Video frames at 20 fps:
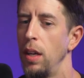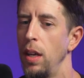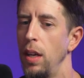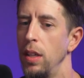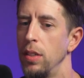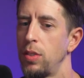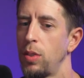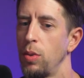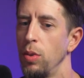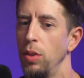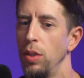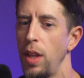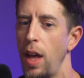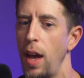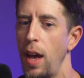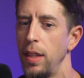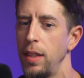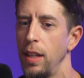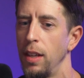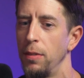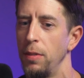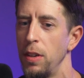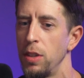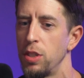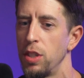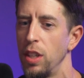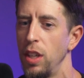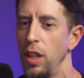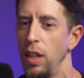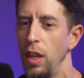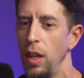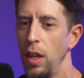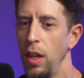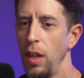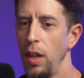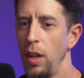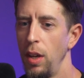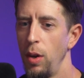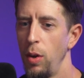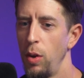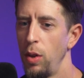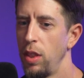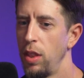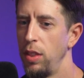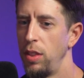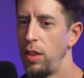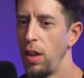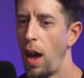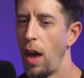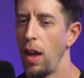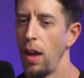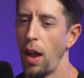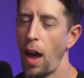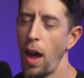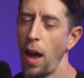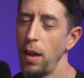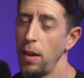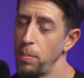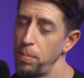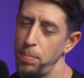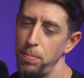It's cool that I think eventually, I